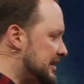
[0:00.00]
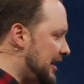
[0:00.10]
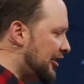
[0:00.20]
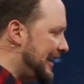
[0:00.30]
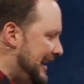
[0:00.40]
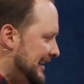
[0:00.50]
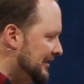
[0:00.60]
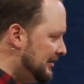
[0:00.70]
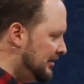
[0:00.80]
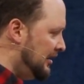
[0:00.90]
that are
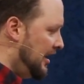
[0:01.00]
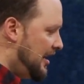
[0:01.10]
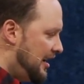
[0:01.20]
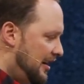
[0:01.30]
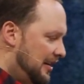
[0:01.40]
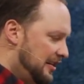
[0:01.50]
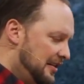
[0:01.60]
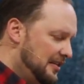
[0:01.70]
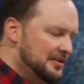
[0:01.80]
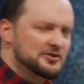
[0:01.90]
in
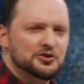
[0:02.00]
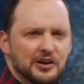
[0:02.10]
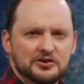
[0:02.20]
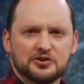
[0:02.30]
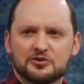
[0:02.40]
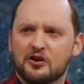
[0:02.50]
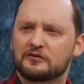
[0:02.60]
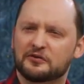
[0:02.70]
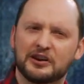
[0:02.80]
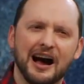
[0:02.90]
the treasure trove
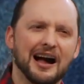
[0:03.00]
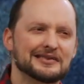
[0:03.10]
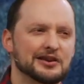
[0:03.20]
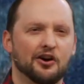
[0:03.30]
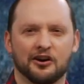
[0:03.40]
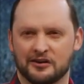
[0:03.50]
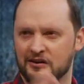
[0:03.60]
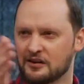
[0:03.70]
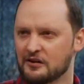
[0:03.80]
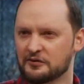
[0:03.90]
of God's heart
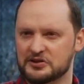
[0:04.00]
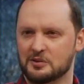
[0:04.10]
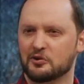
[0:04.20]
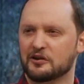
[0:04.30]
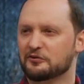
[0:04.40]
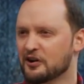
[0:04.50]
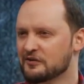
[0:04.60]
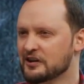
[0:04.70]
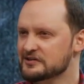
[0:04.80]
for someone in front of